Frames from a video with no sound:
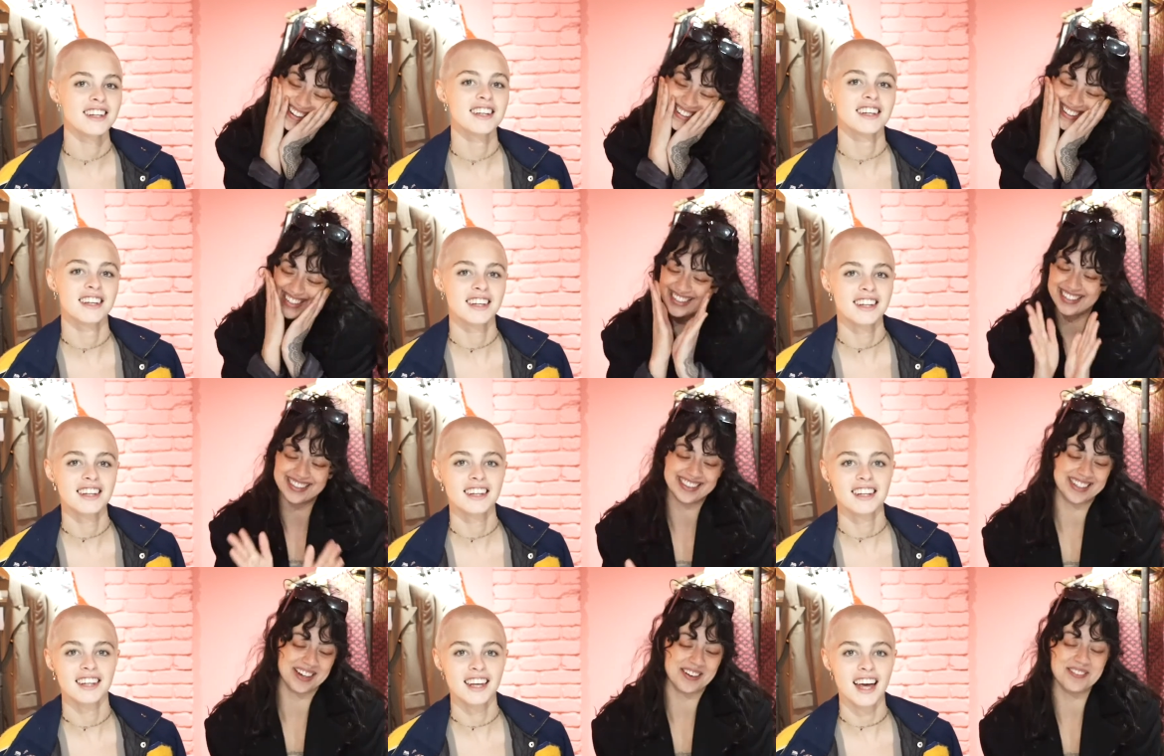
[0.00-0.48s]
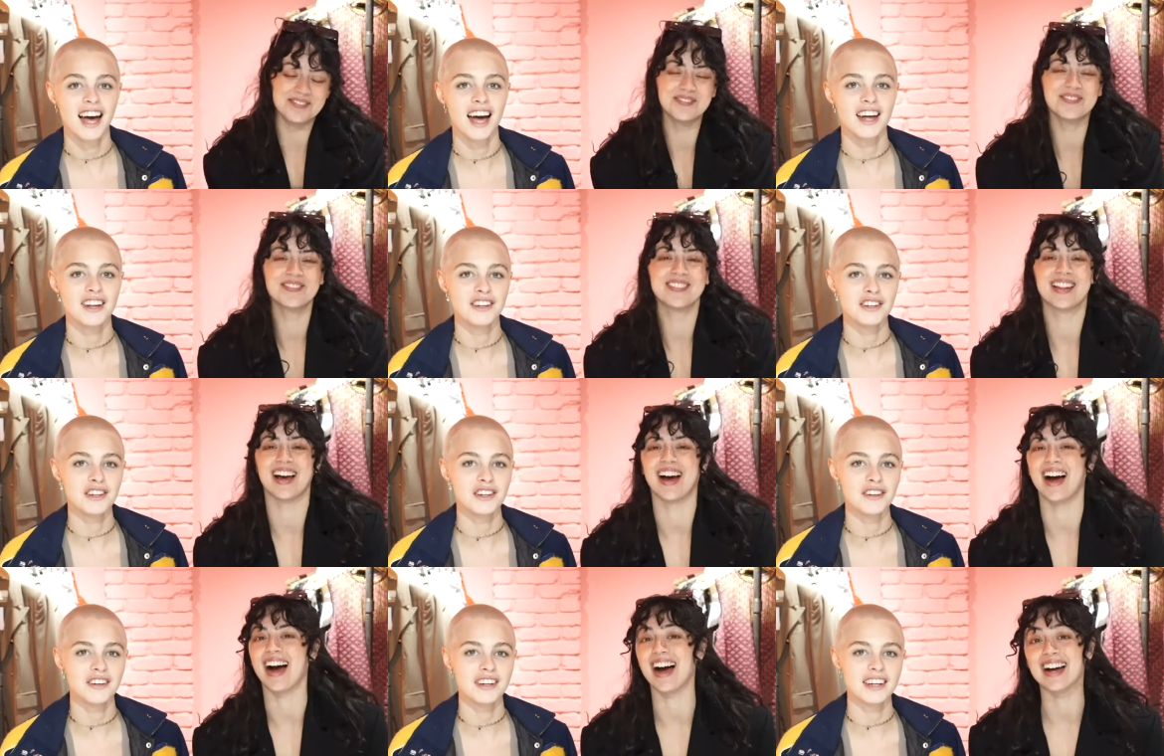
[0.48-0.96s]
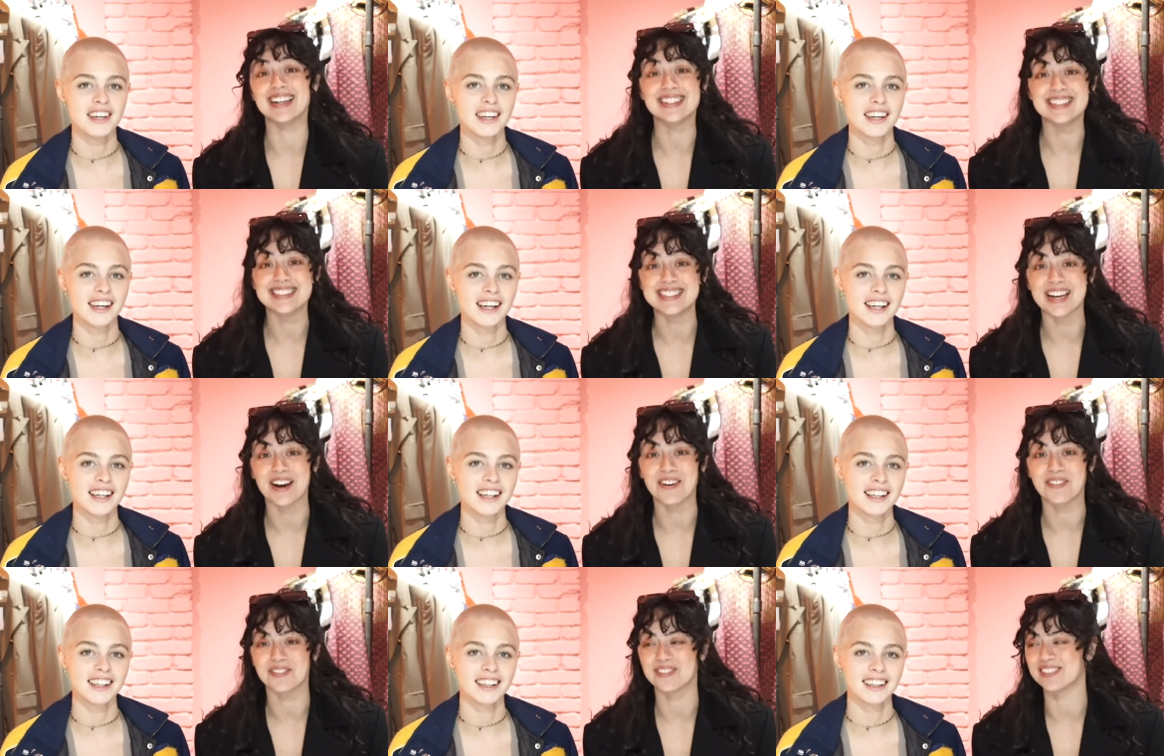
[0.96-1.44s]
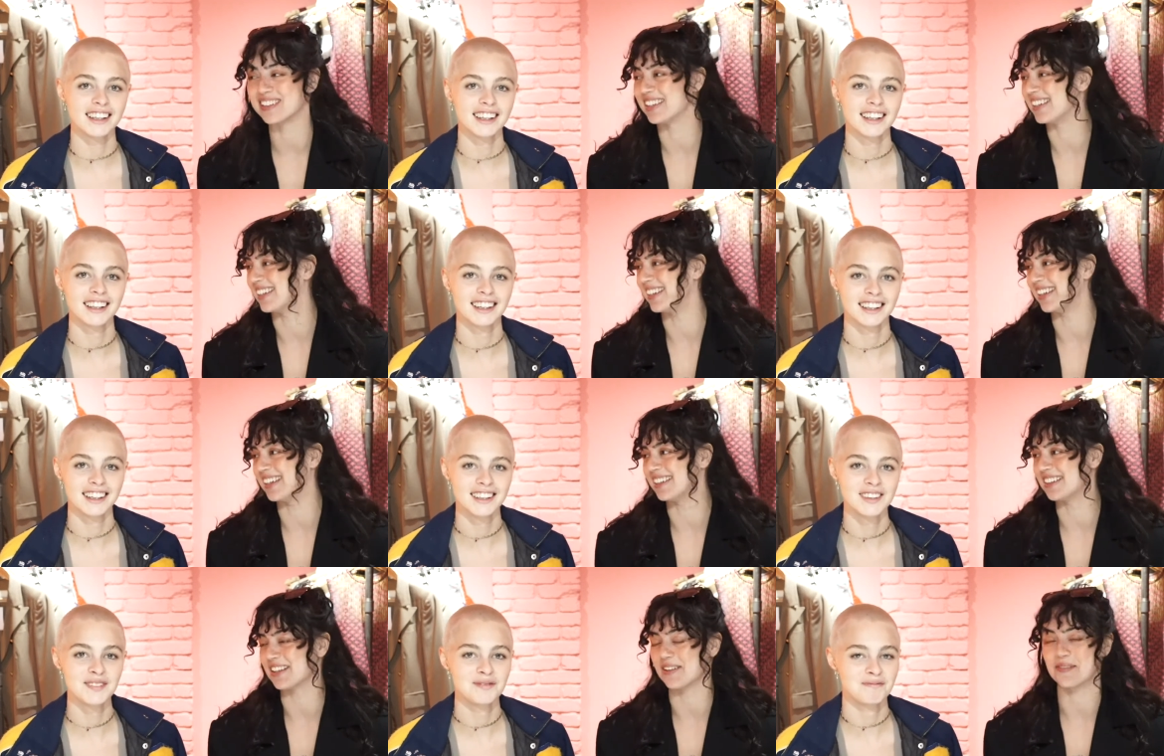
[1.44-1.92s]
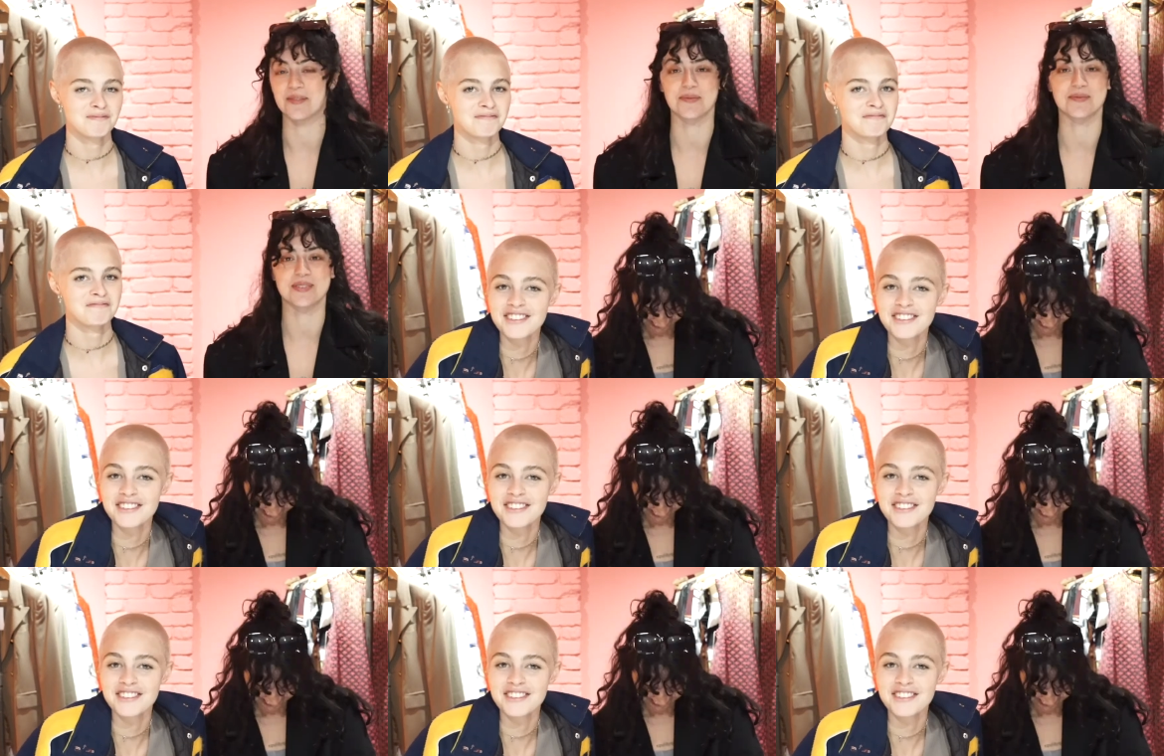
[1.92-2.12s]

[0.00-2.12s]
Speaker 1: I need them. I, knew I definitely need them.